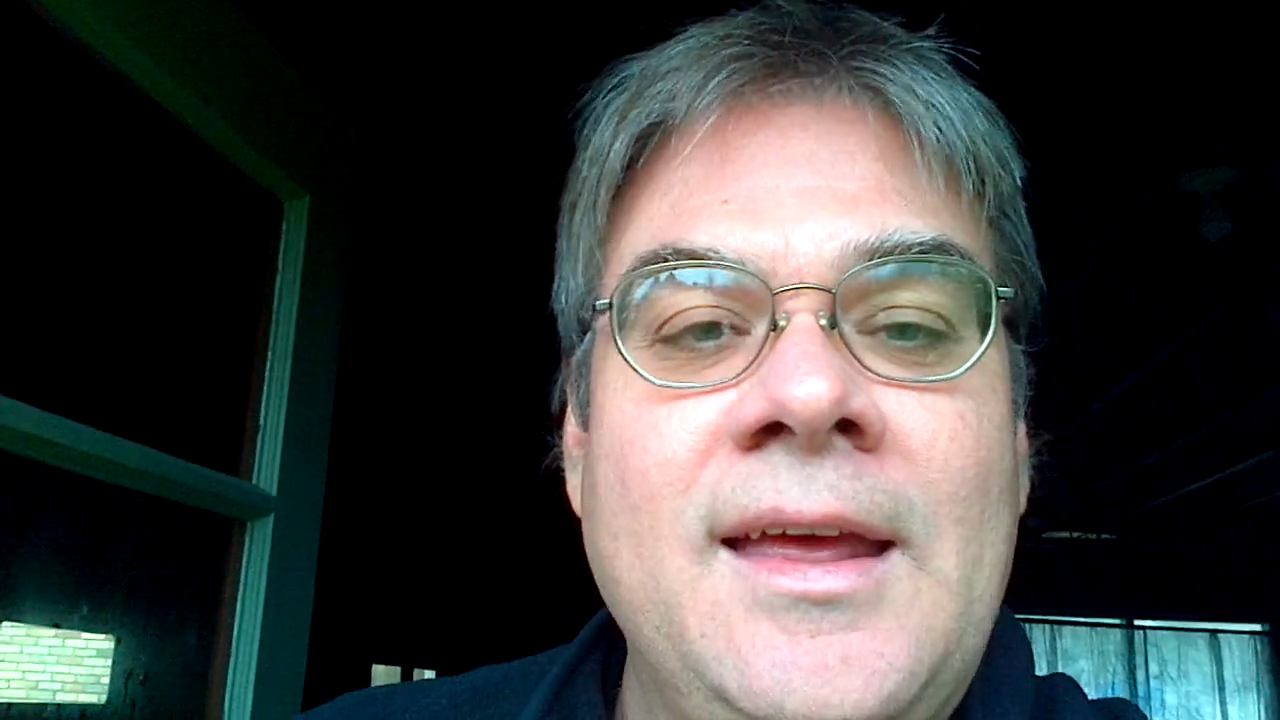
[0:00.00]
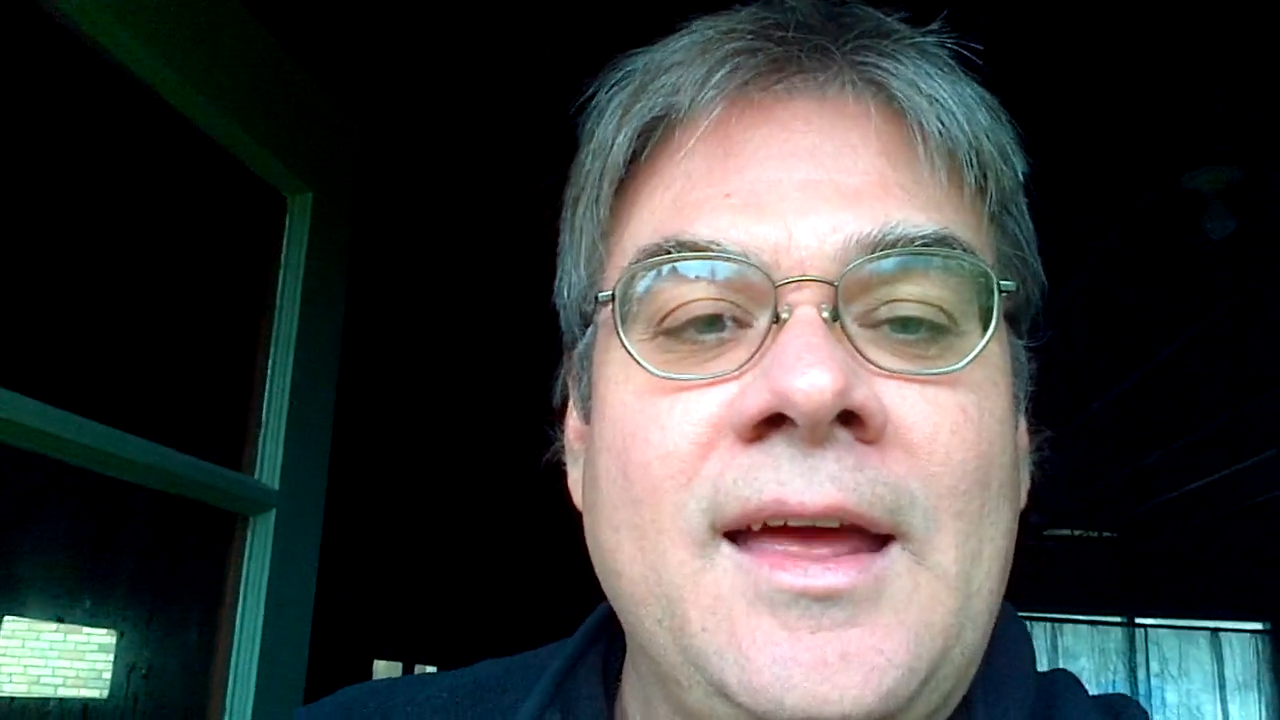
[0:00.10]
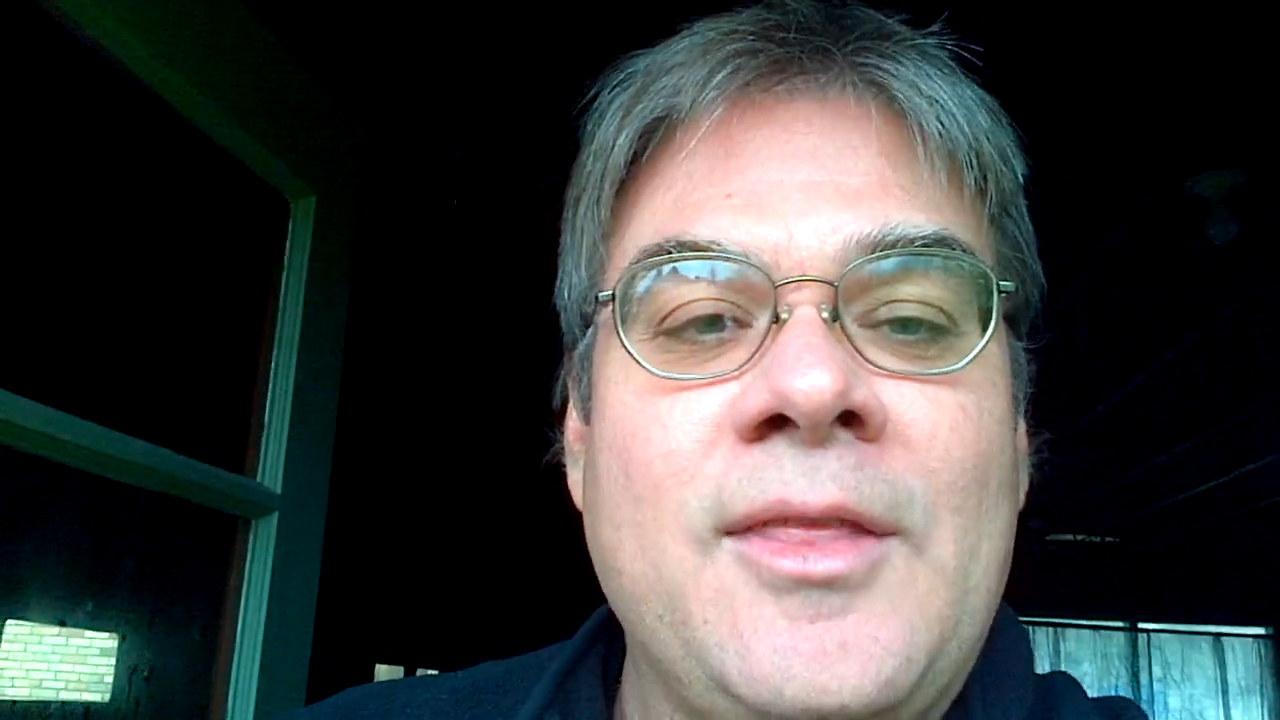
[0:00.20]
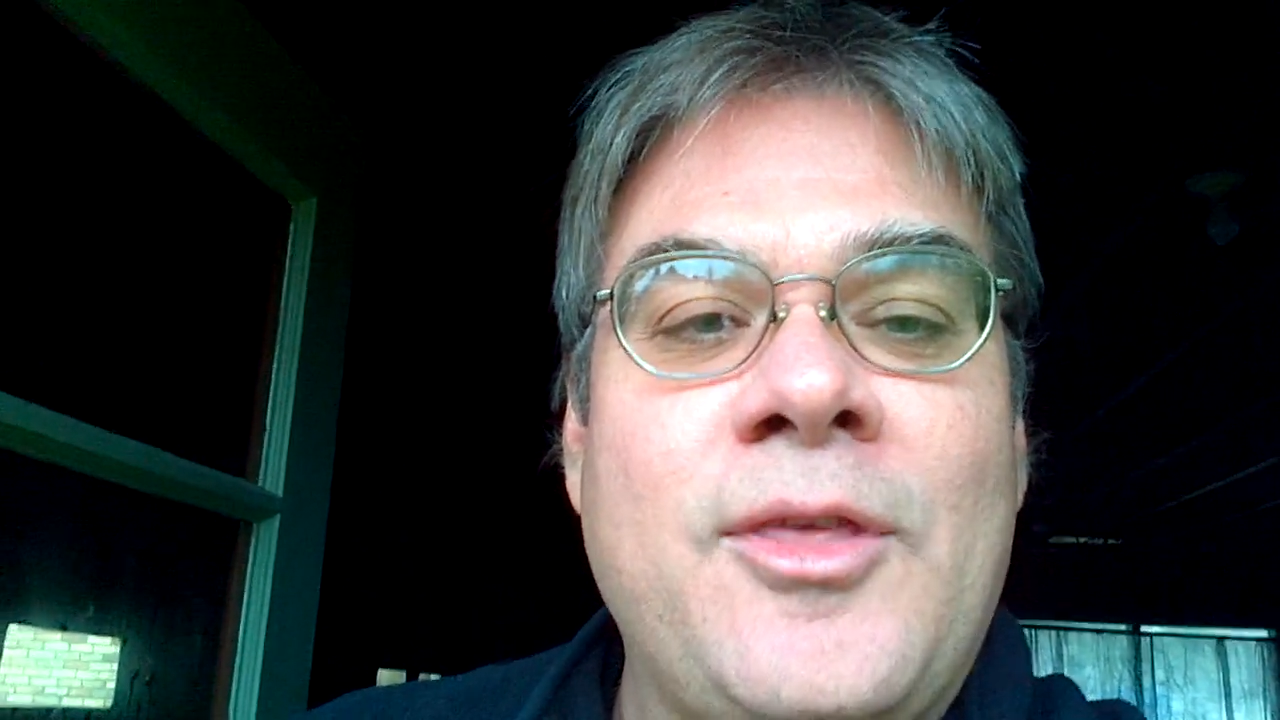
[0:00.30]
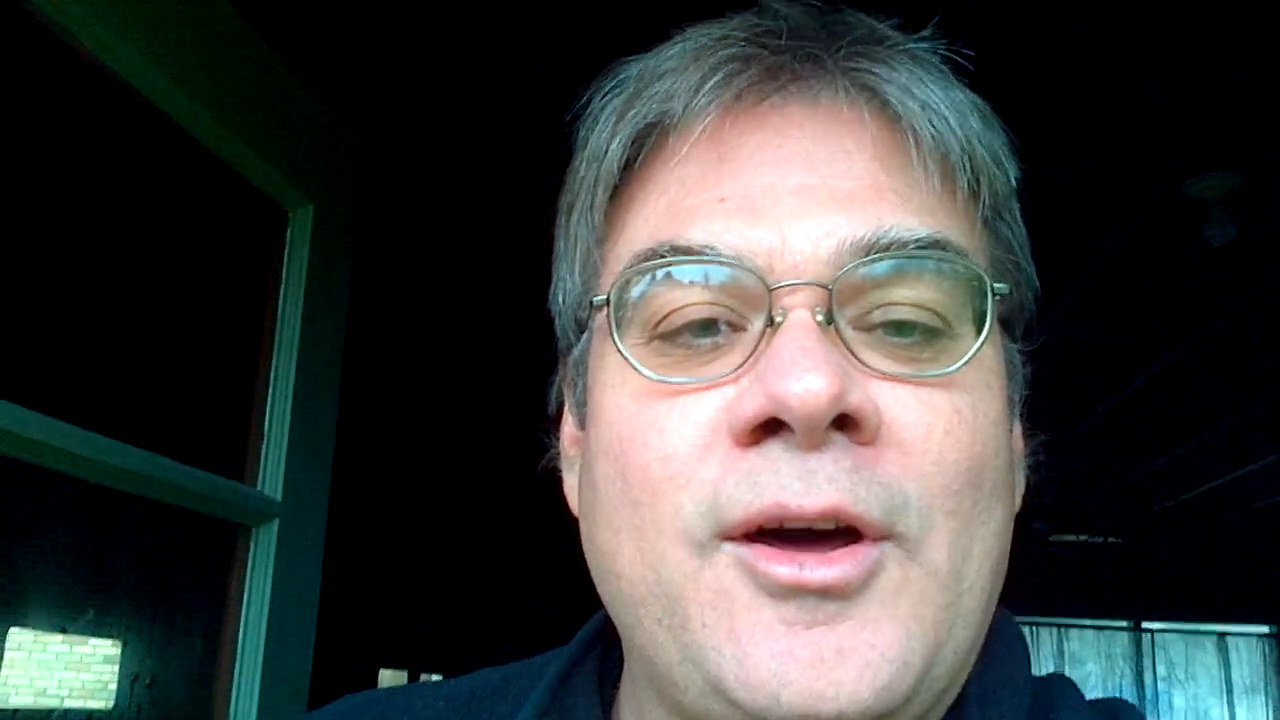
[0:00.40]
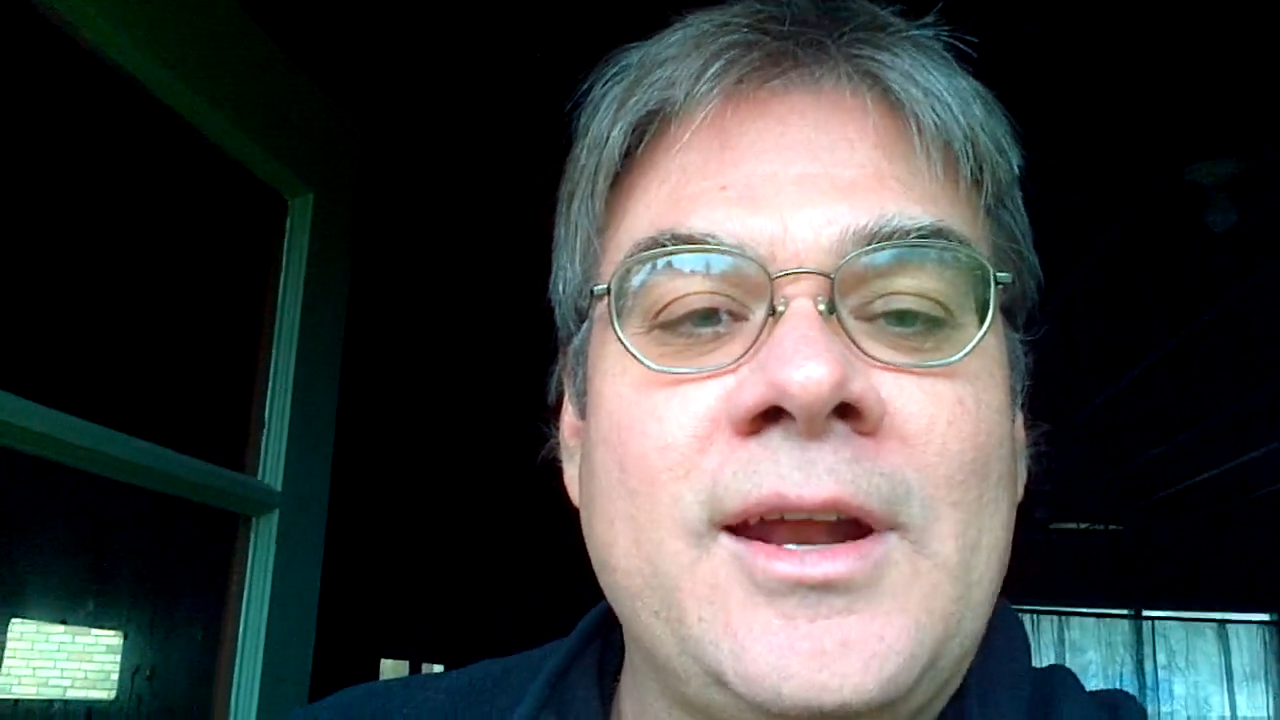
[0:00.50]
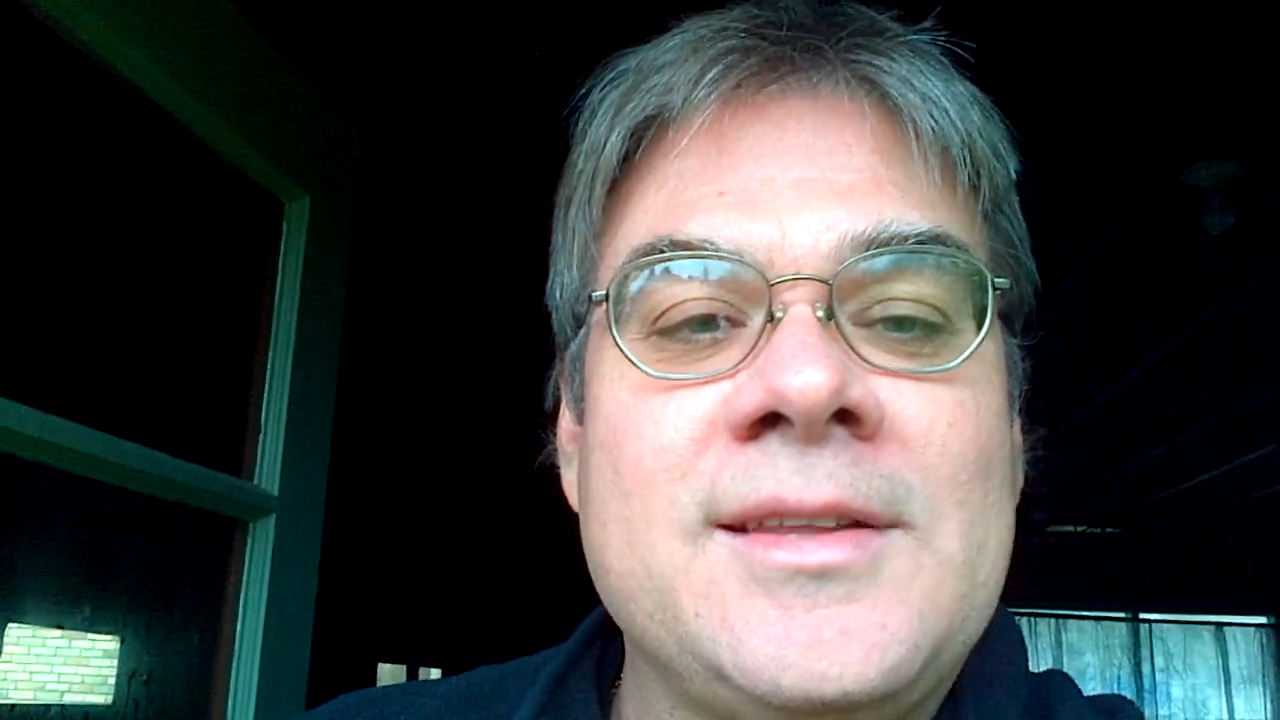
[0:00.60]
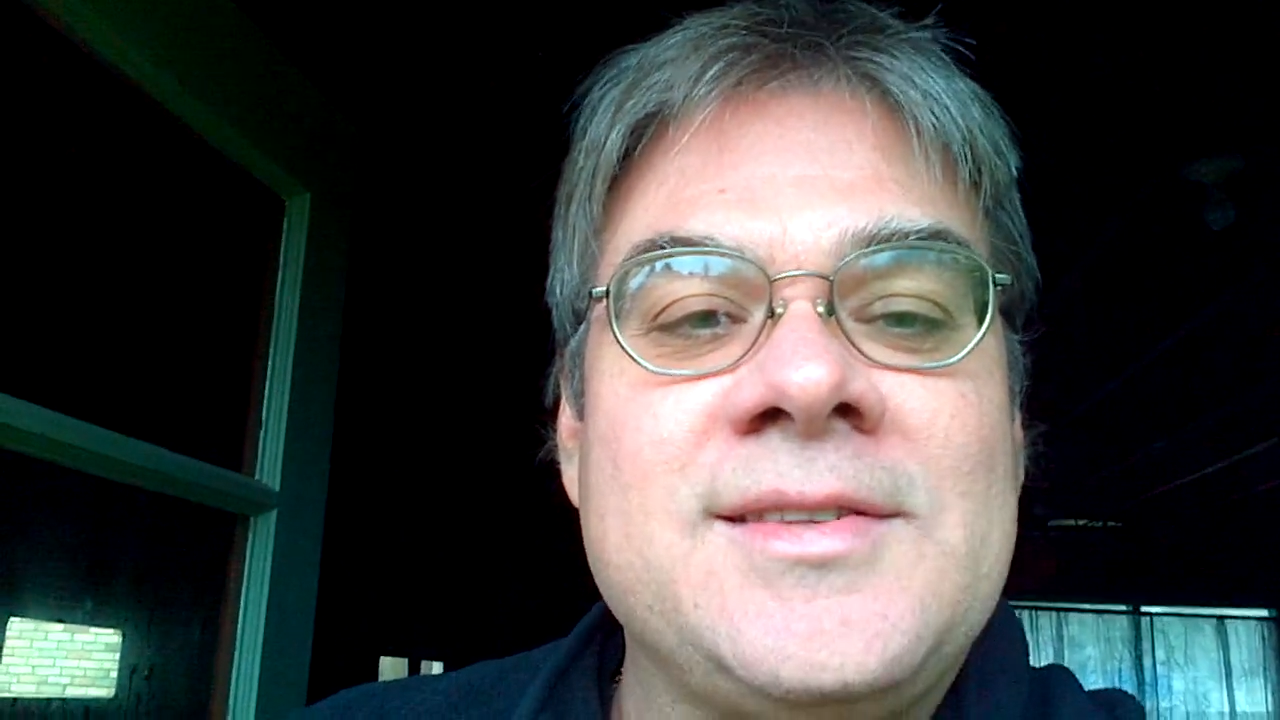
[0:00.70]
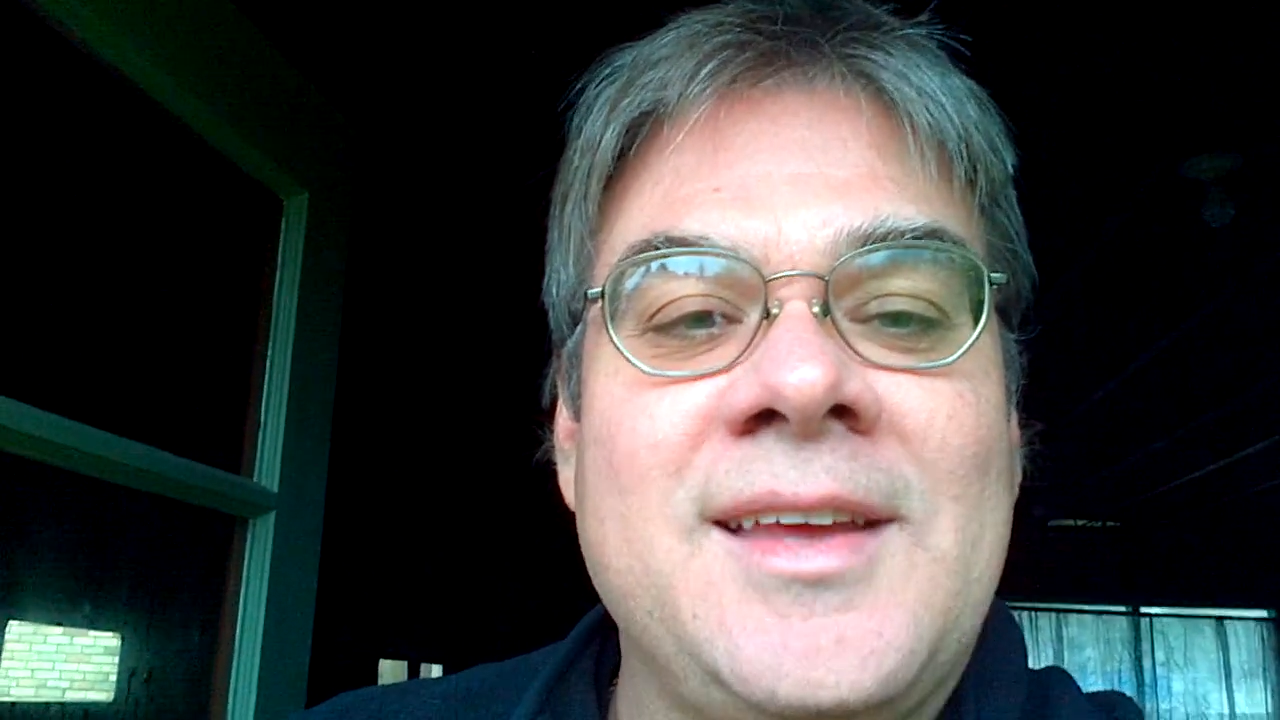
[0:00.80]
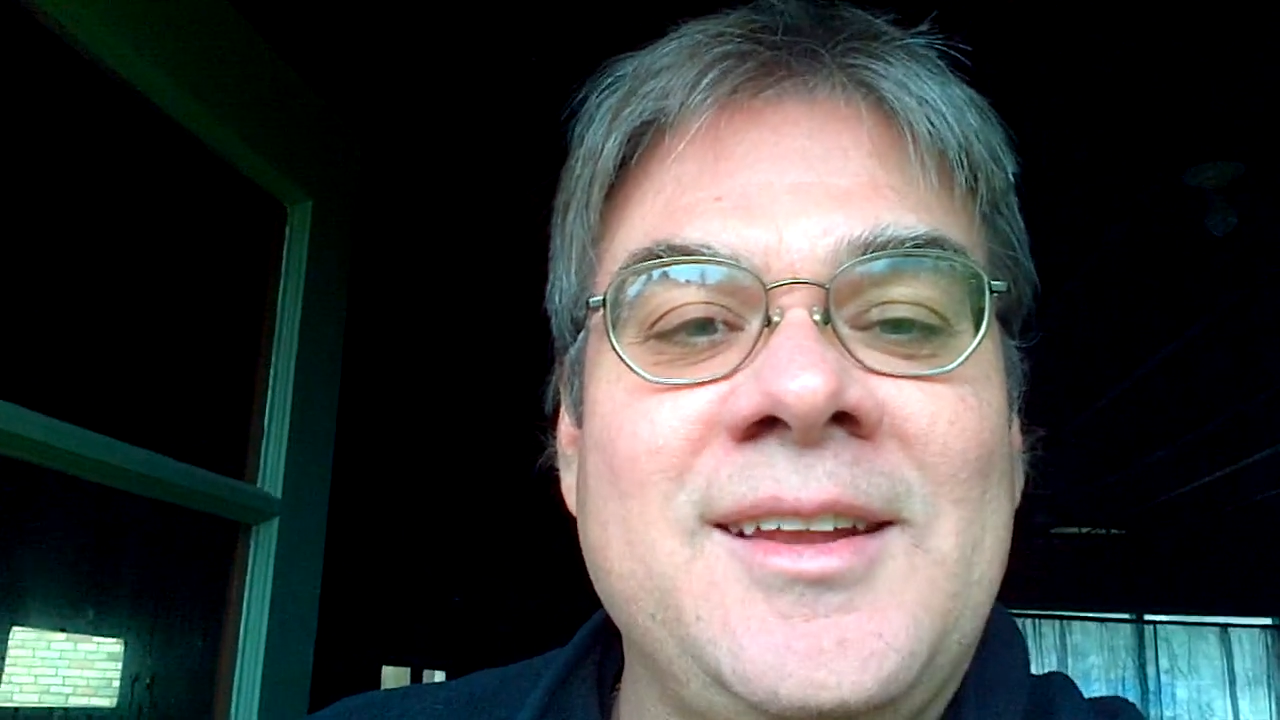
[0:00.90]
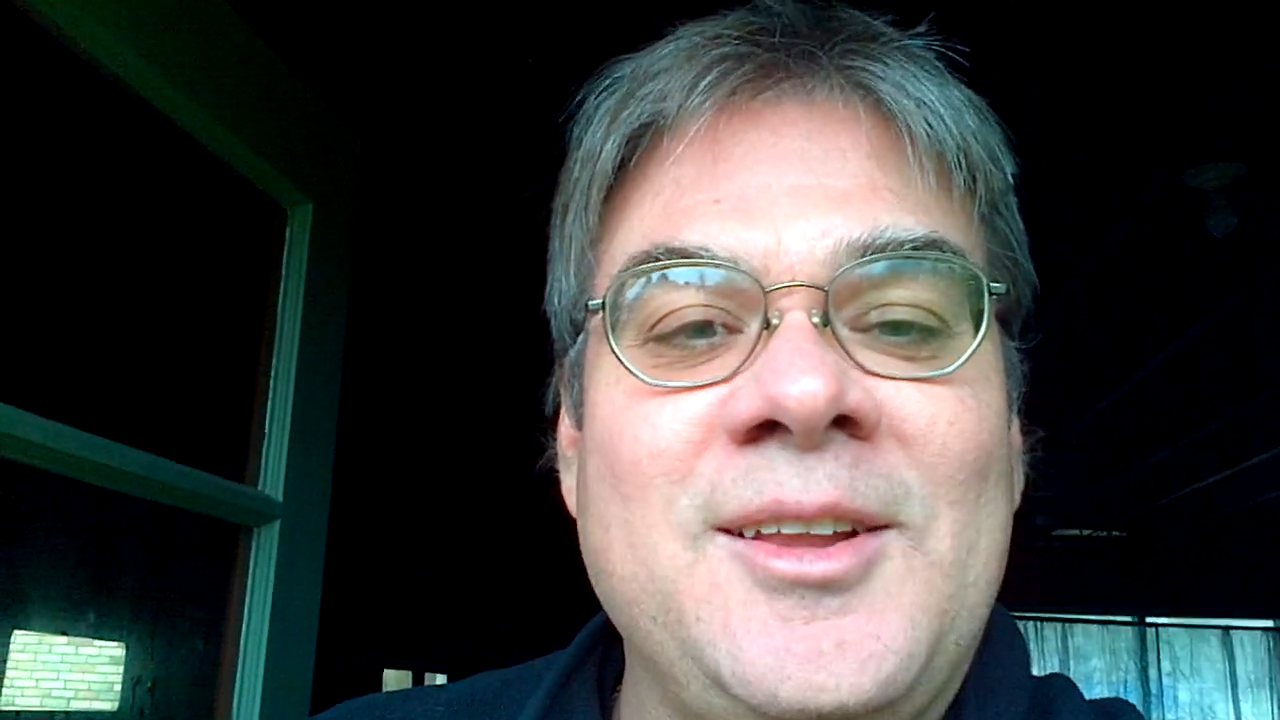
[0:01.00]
and thought I'd send a